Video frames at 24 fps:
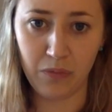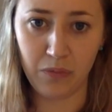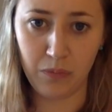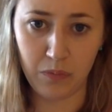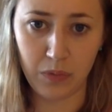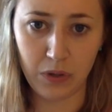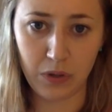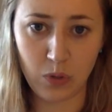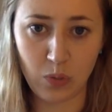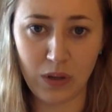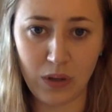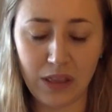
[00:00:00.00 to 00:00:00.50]

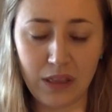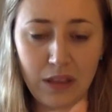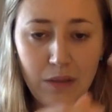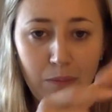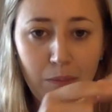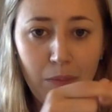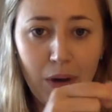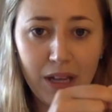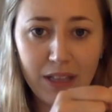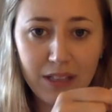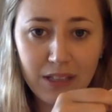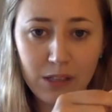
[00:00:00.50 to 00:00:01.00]
between the
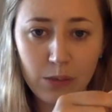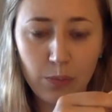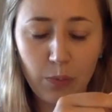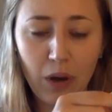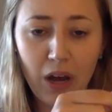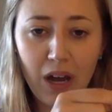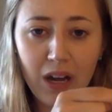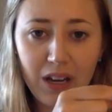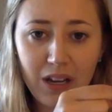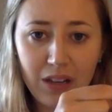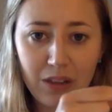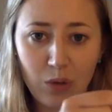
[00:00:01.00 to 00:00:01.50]
month
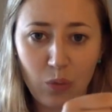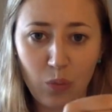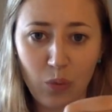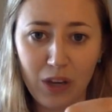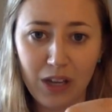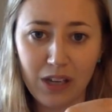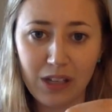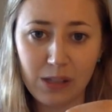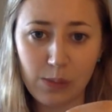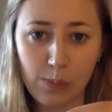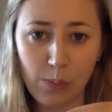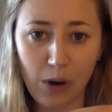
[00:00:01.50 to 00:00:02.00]
spread and the
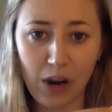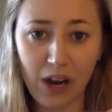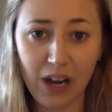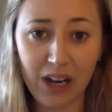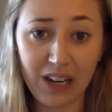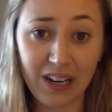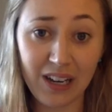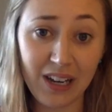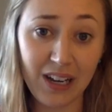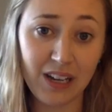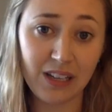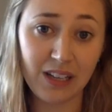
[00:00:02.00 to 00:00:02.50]
week spread,
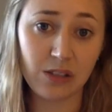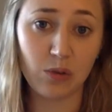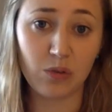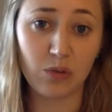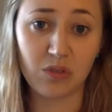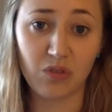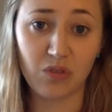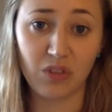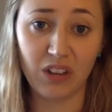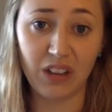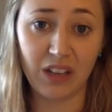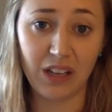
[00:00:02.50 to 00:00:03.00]
so
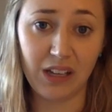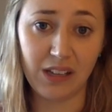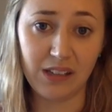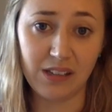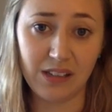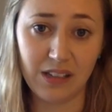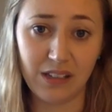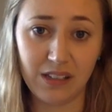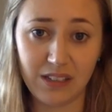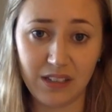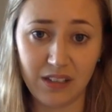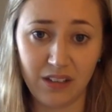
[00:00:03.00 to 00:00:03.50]
it's really
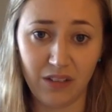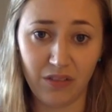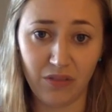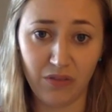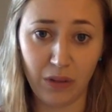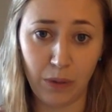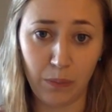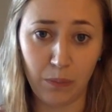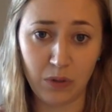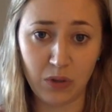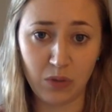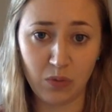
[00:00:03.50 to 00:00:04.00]
easy to
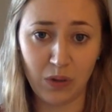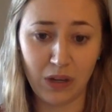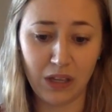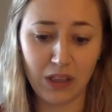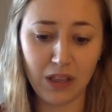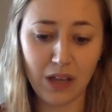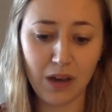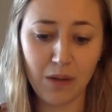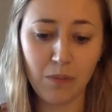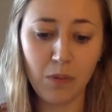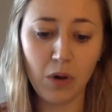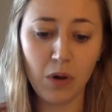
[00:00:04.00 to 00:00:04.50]
flip between
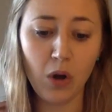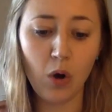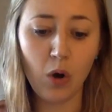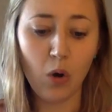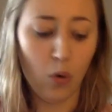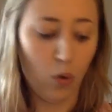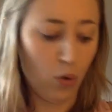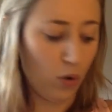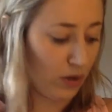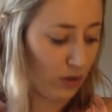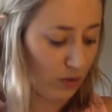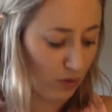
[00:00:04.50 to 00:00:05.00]
them.
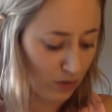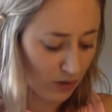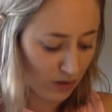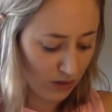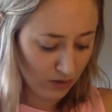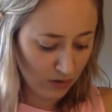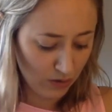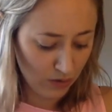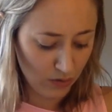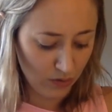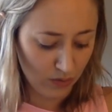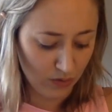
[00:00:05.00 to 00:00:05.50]
Or you could
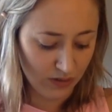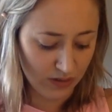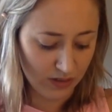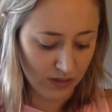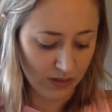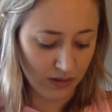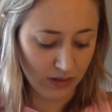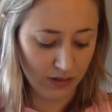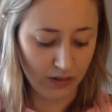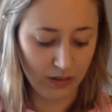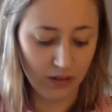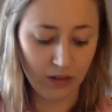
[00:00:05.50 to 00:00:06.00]
use
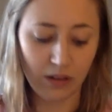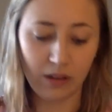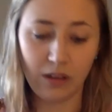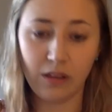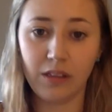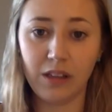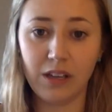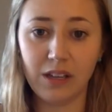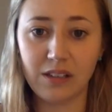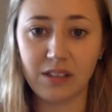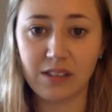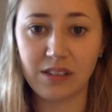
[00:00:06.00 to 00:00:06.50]

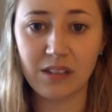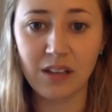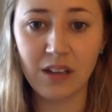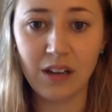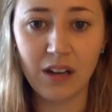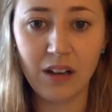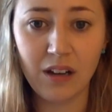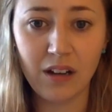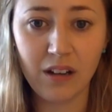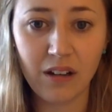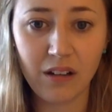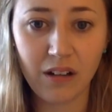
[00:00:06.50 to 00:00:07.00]
these
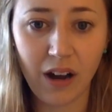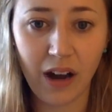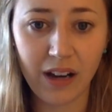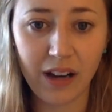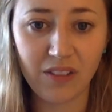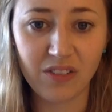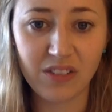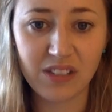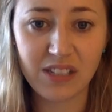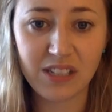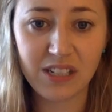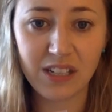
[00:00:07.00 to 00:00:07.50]
kind
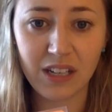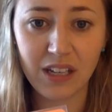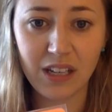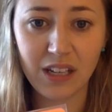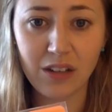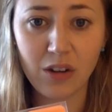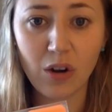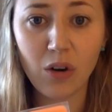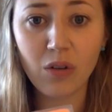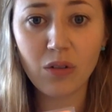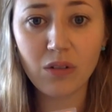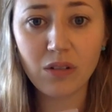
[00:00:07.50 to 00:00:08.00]
of sticky
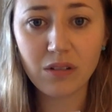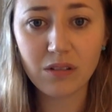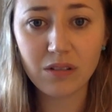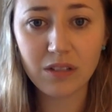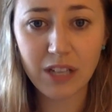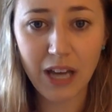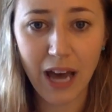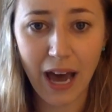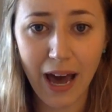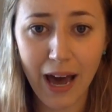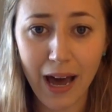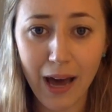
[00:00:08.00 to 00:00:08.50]
note
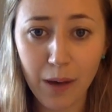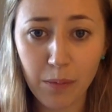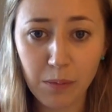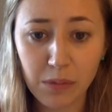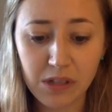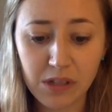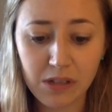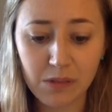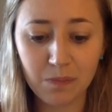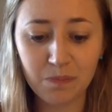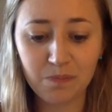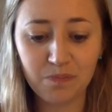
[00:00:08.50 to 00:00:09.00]

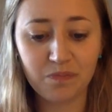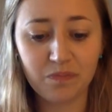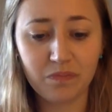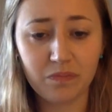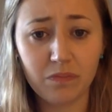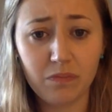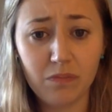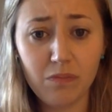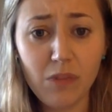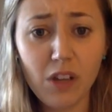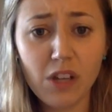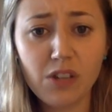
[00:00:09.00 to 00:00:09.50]
tabs
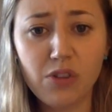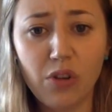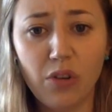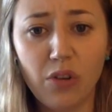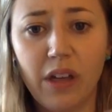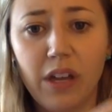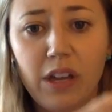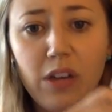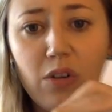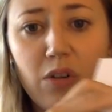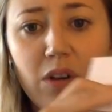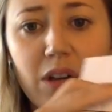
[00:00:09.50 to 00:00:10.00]
so
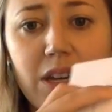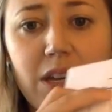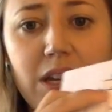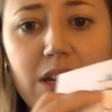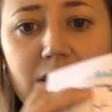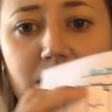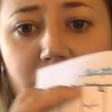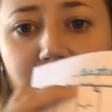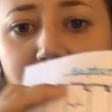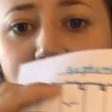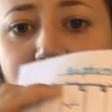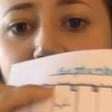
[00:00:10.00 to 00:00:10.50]
that you can
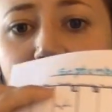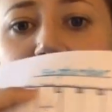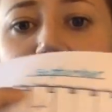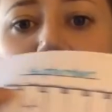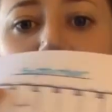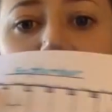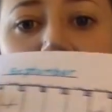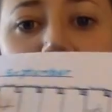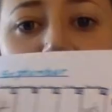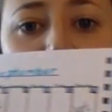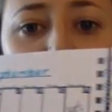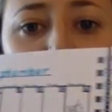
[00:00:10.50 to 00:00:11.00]
easily
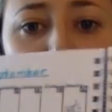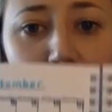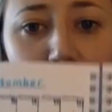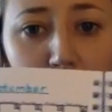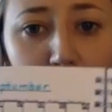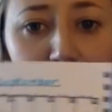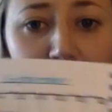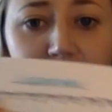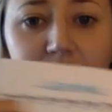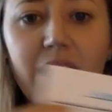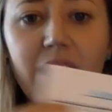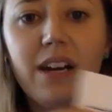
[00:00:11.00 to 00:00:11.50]
see your
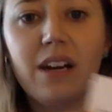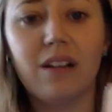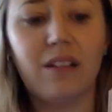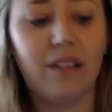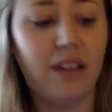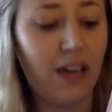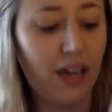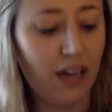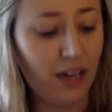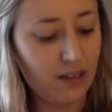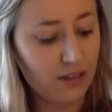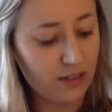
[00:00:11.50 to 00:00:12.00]
month at a
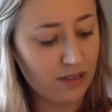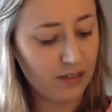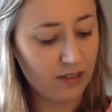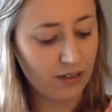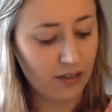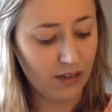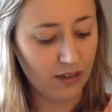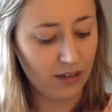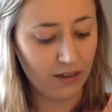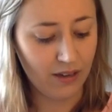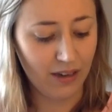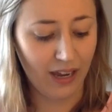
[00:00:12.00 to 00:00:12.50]
glance
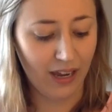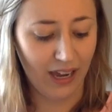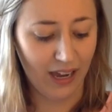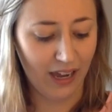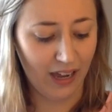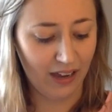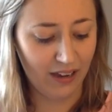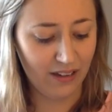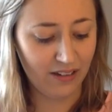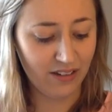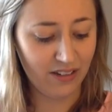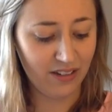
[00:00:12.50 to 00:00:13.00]

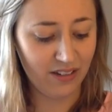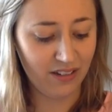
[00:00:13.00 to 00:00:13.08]
and